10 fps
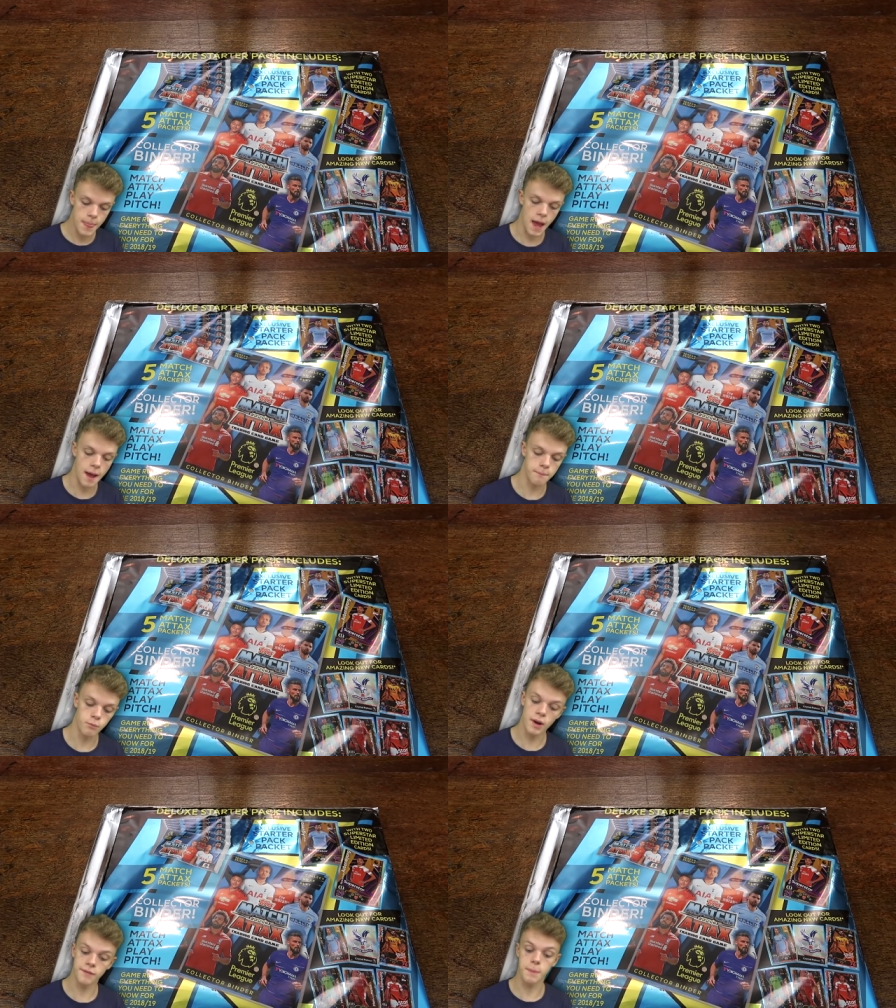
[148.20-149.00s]
Um,
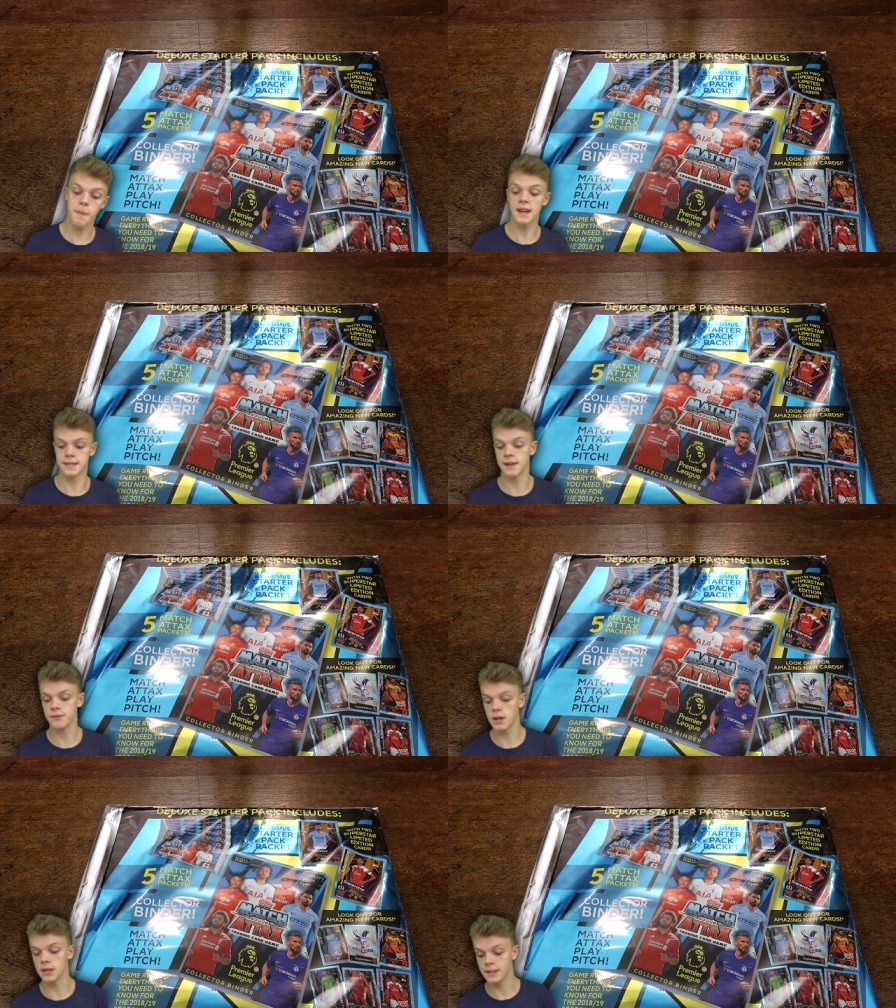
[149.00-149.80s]
one of the best they've
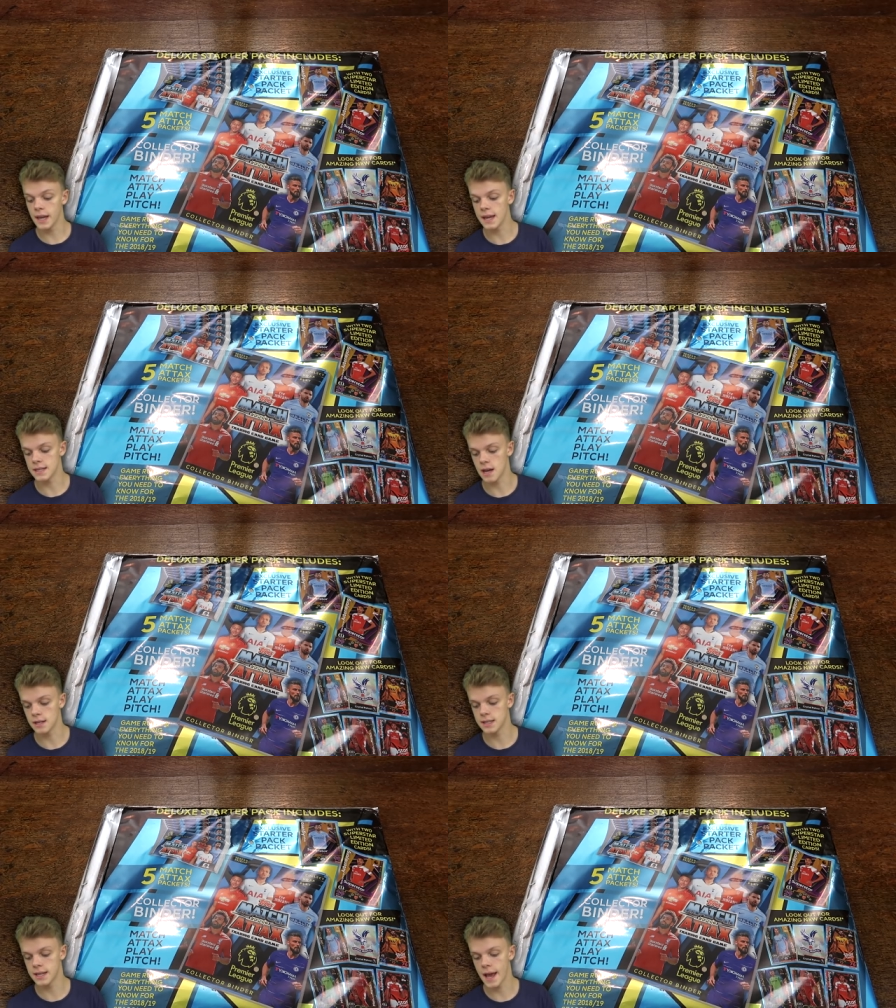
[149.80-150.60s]
done in years,
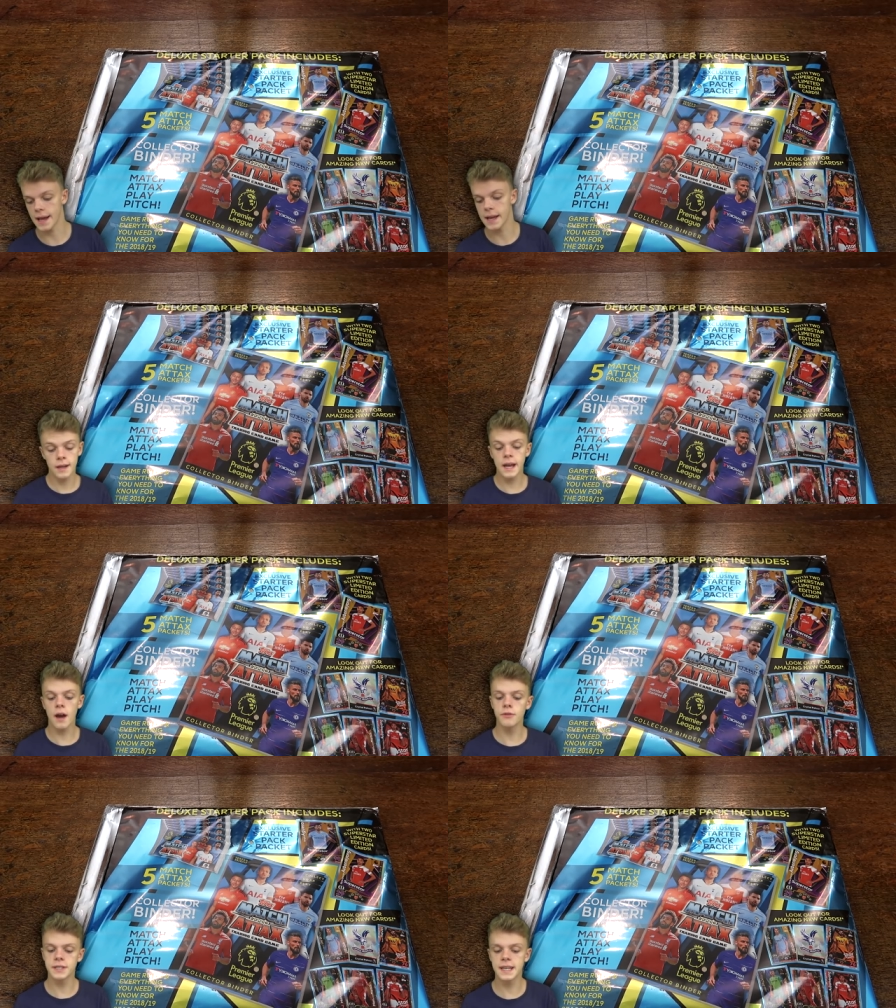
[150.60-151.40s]
I'd say. And yeah,
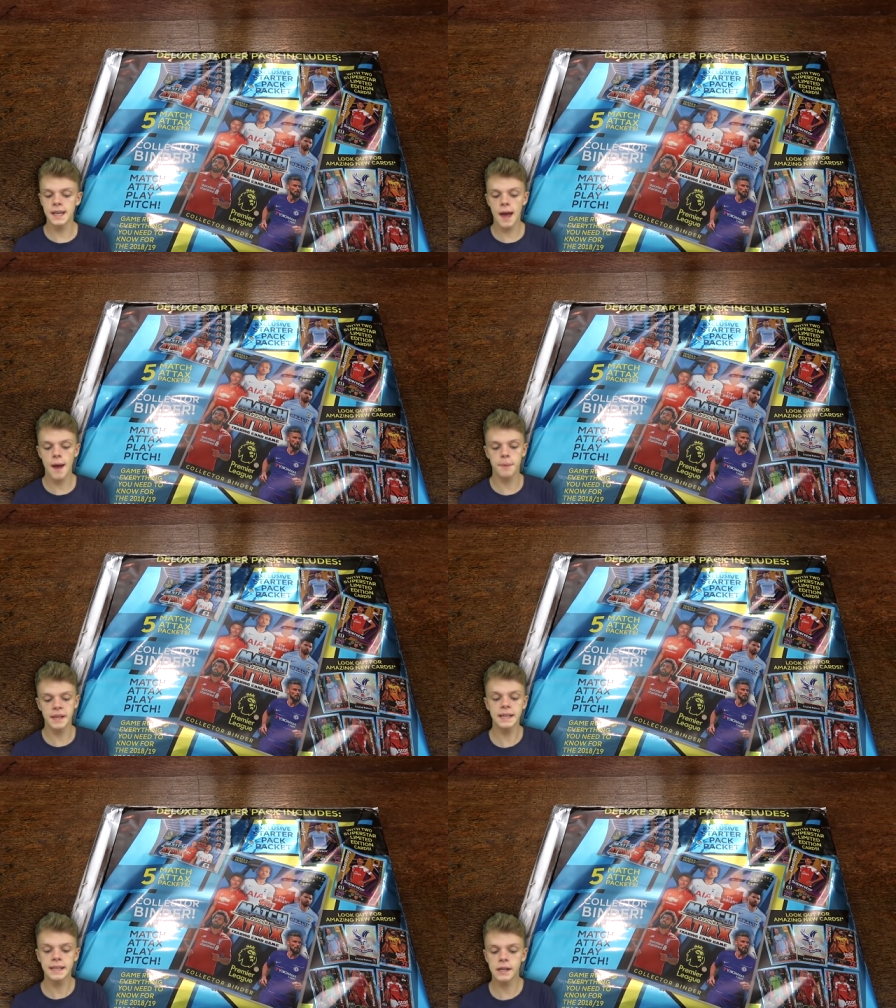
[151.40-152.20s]
obviously, uh,
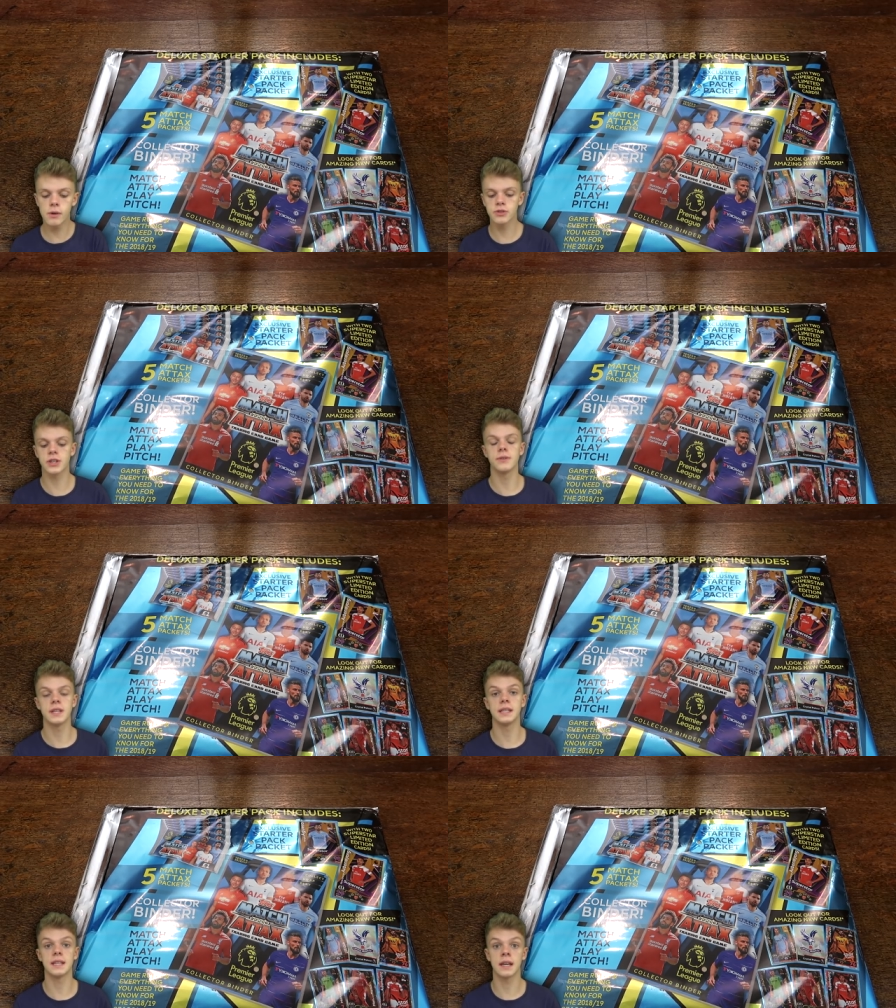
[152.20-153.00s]
Panini also
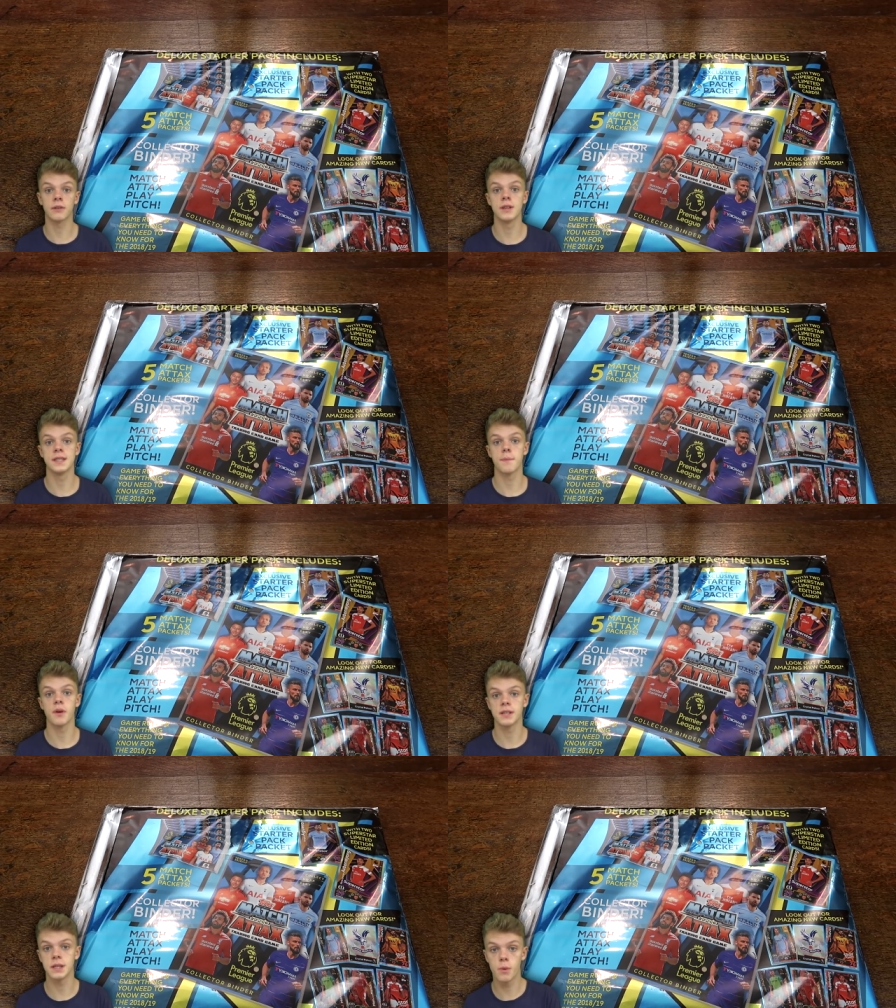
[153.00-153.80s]
did increase their
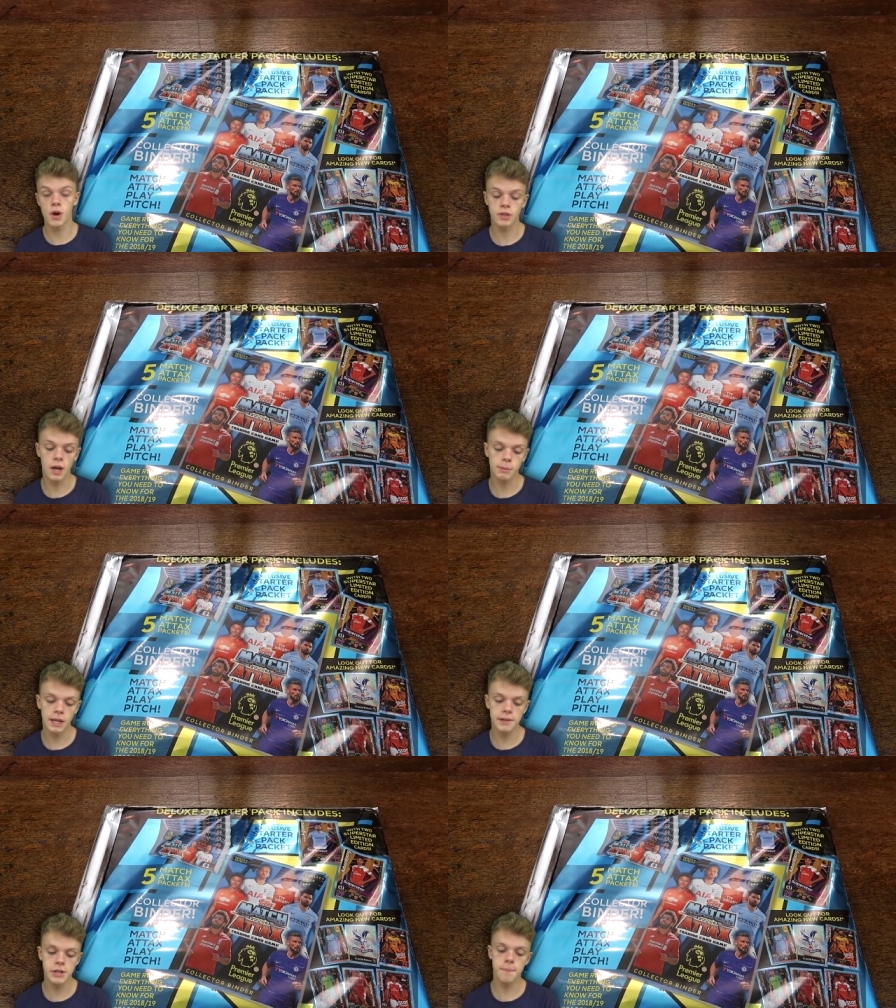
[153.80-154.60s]
price in the World Cup
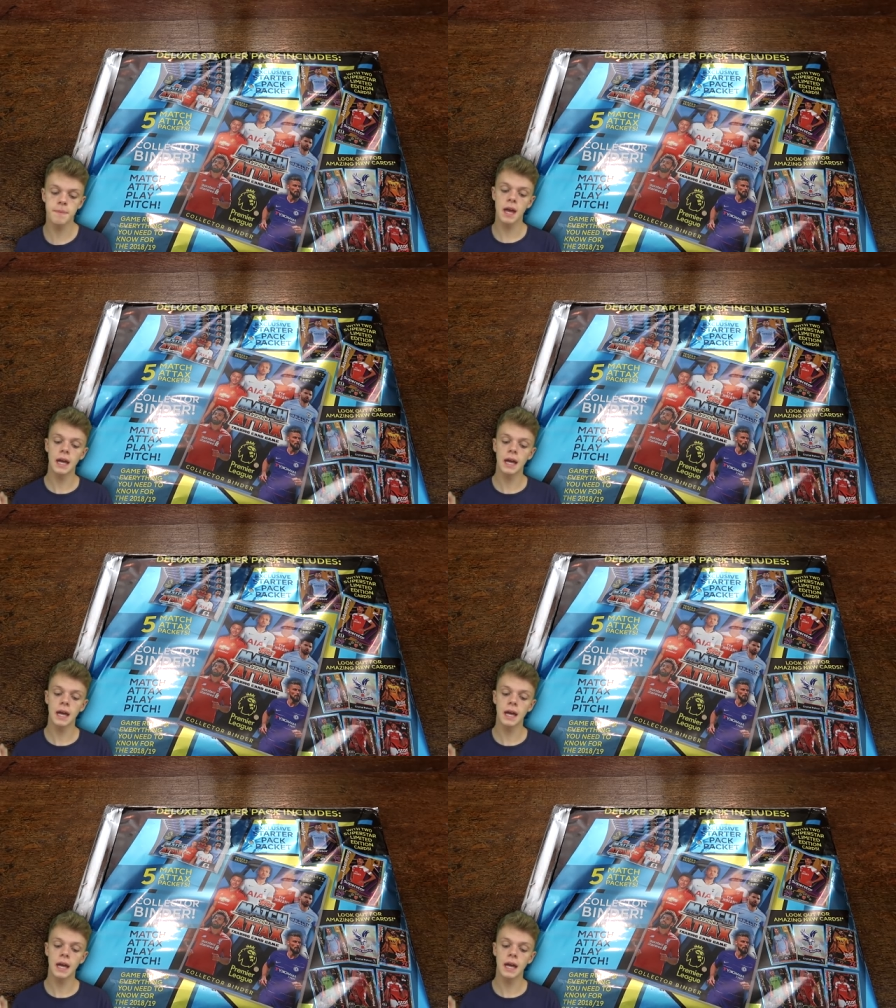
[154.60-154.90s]
collection.